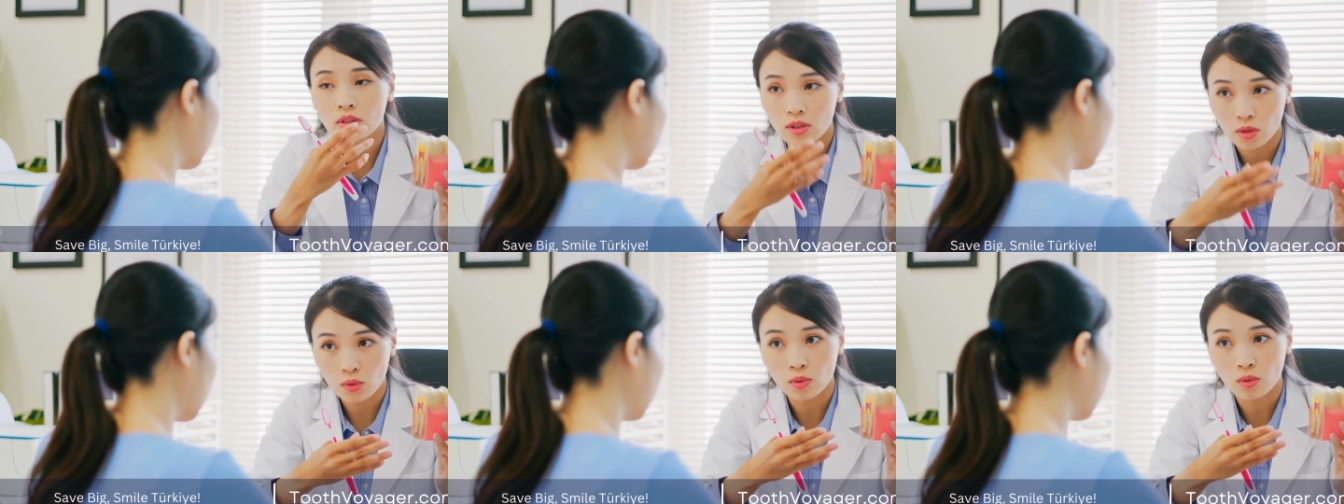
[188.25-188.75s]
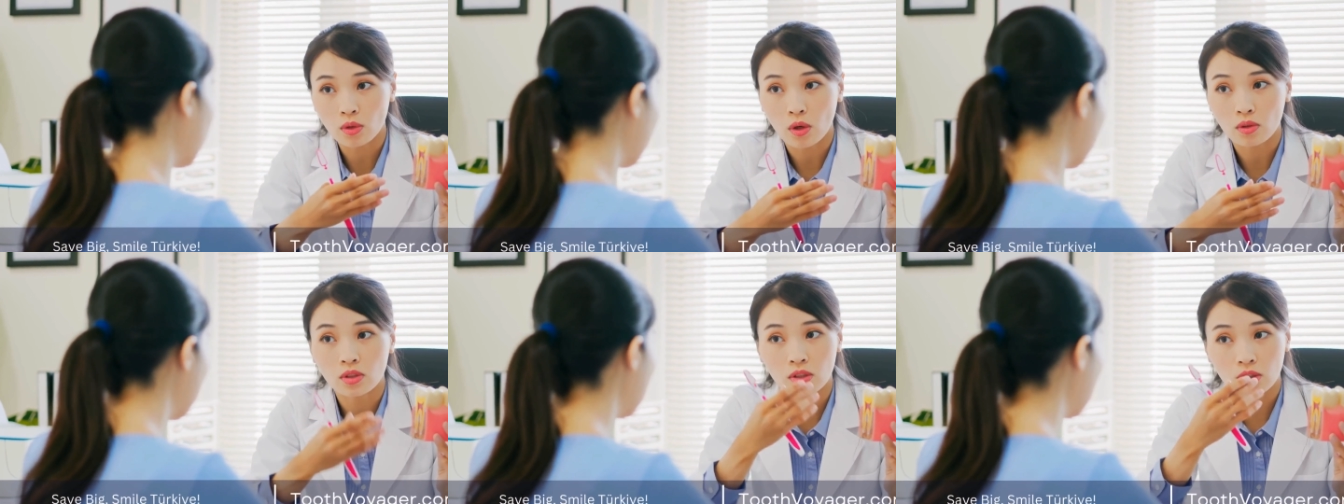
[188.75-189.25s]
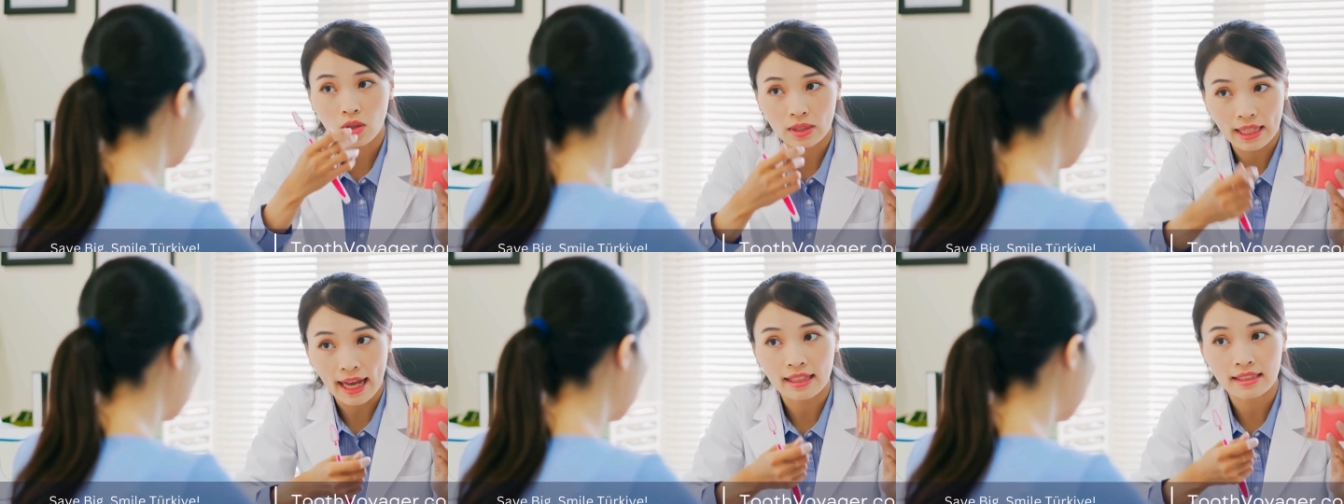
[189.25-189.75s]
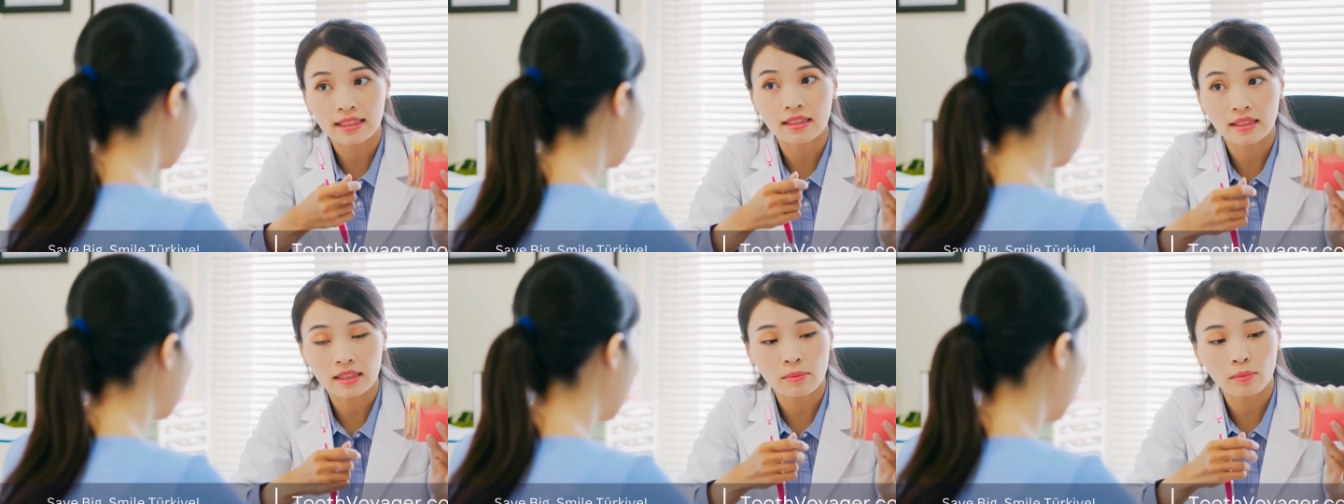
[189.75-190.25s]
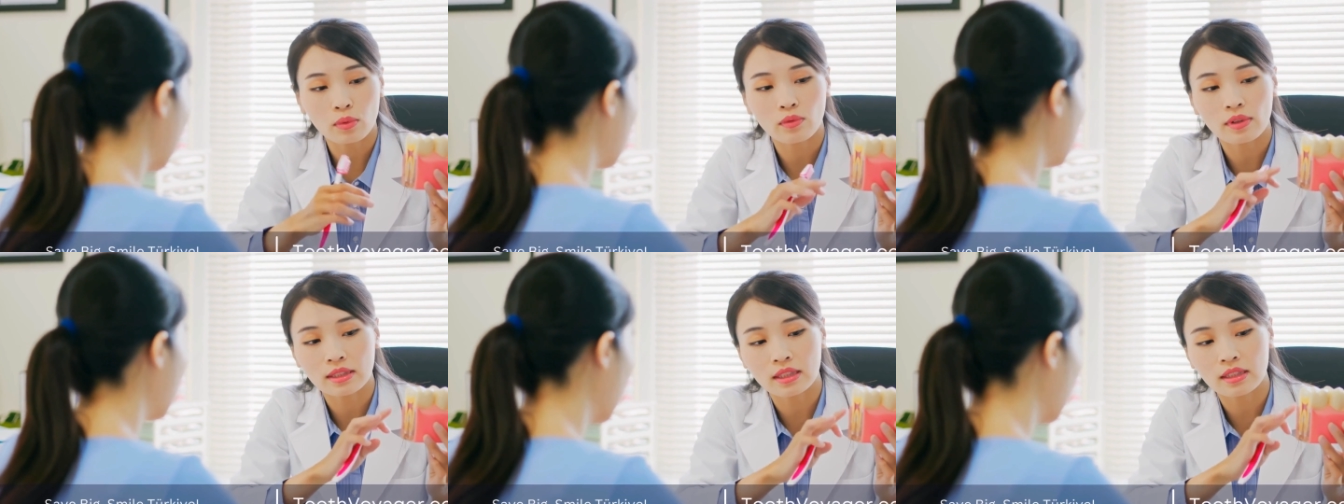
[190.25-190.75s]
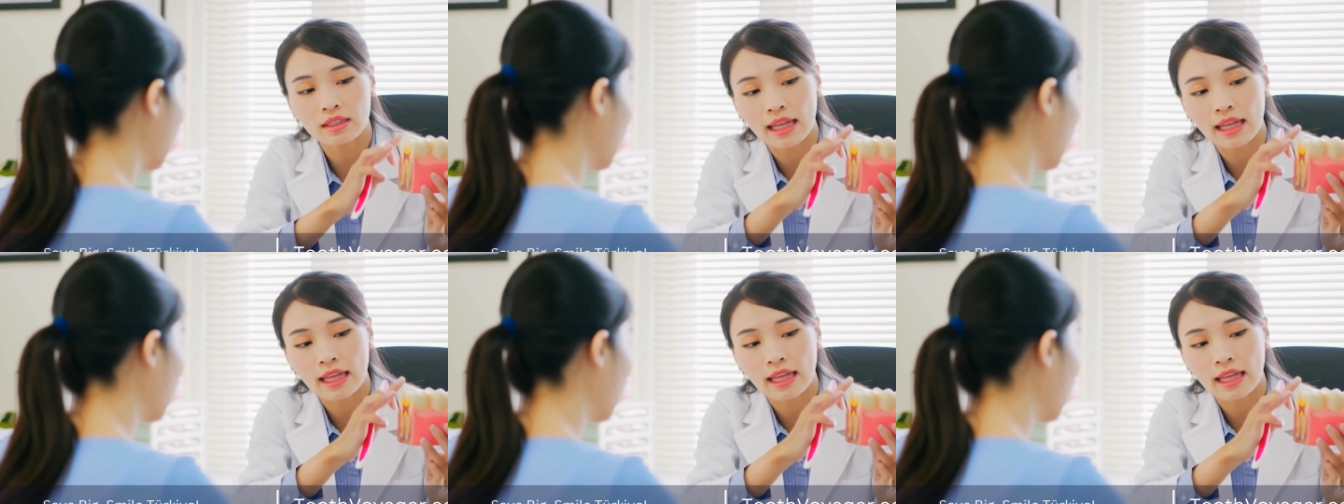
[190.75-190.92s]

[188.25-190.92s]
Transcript: or complications associated with the procedure